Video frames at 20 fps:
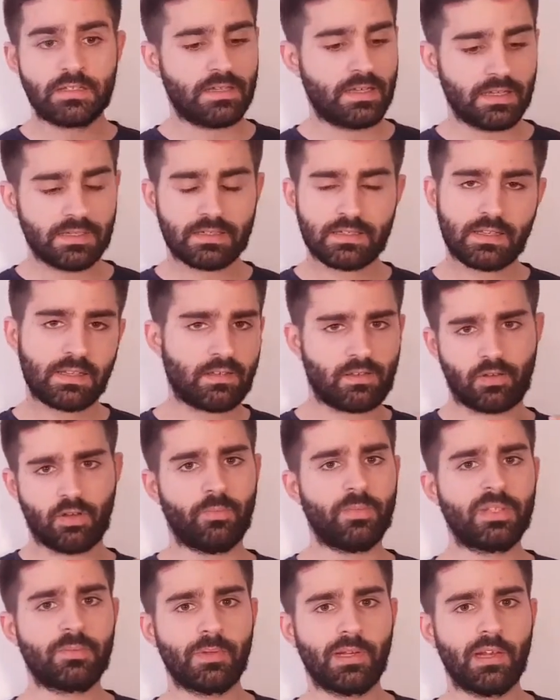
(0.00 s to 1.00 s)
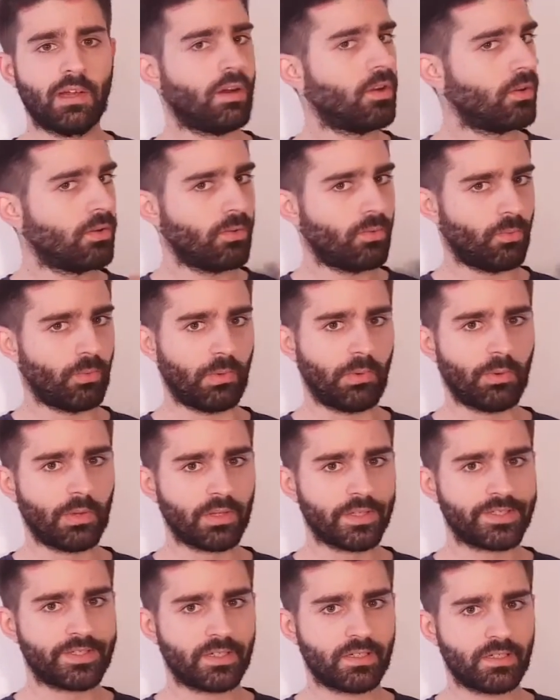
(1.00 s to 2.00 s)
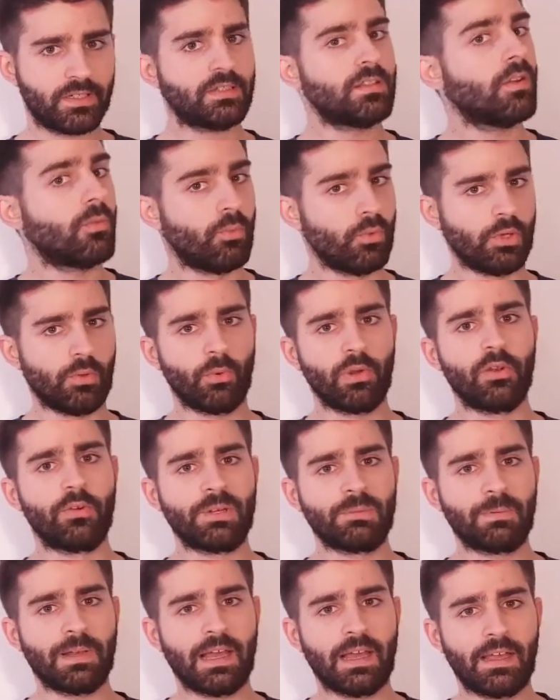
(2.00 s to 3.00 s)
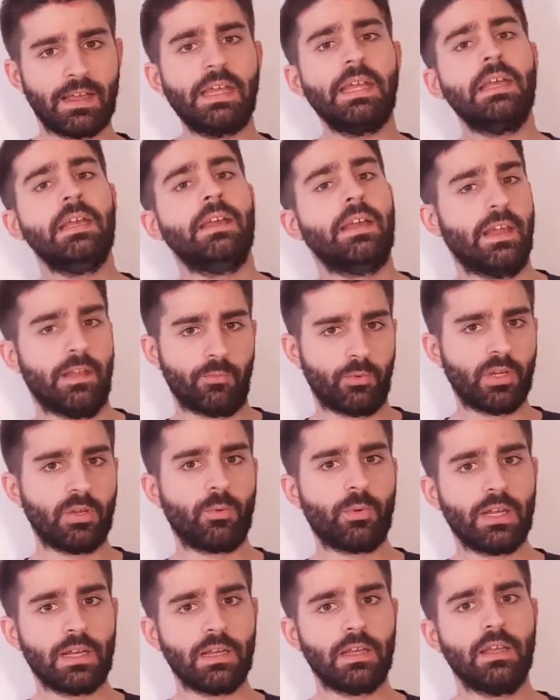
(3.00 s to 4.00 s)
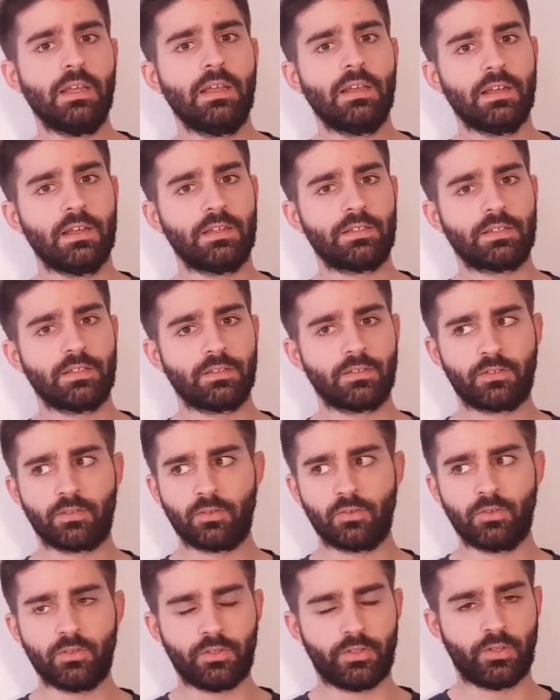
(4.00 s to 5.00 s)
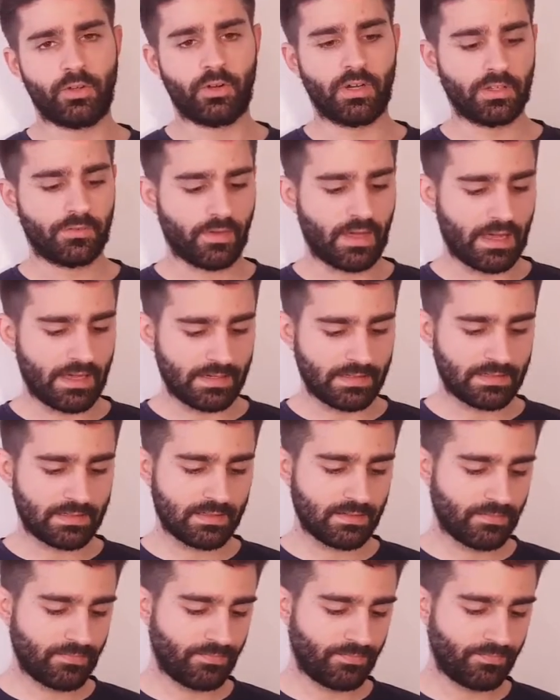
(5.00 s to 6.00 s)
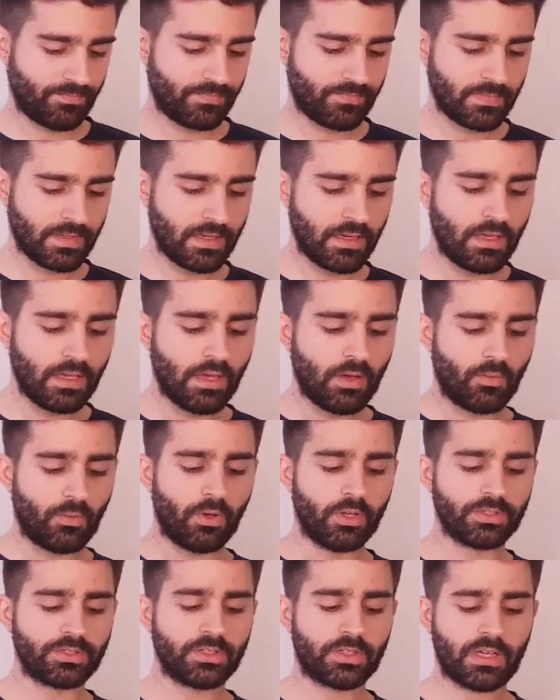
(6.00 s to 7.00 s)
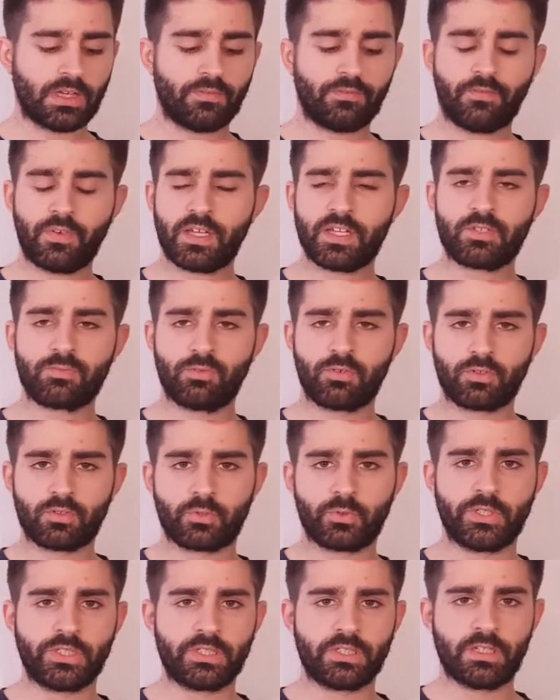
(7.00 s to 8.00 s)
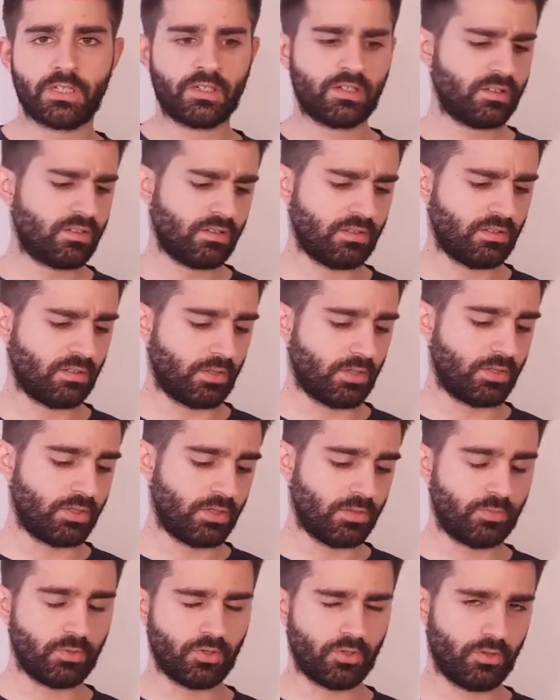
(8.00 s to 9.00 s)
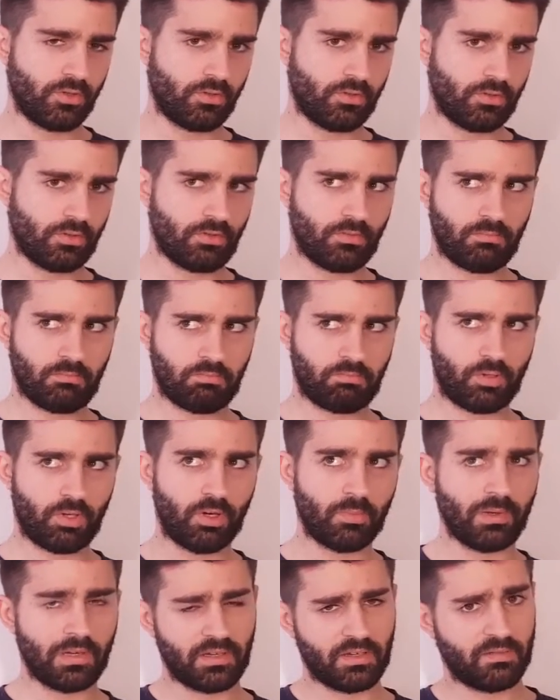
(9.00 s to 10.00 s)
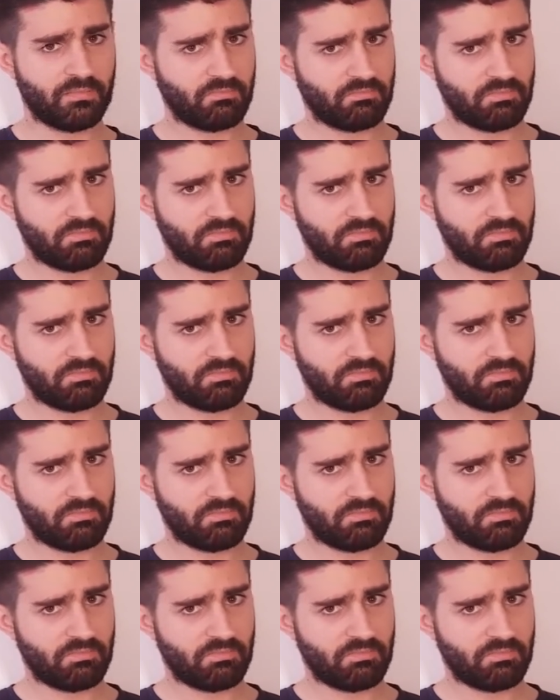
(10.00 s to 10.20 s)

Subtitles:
just comment below, we will see it, we will reply and we will listen to your advice. We also have Facebook, Twitter, the YouTube, you're probably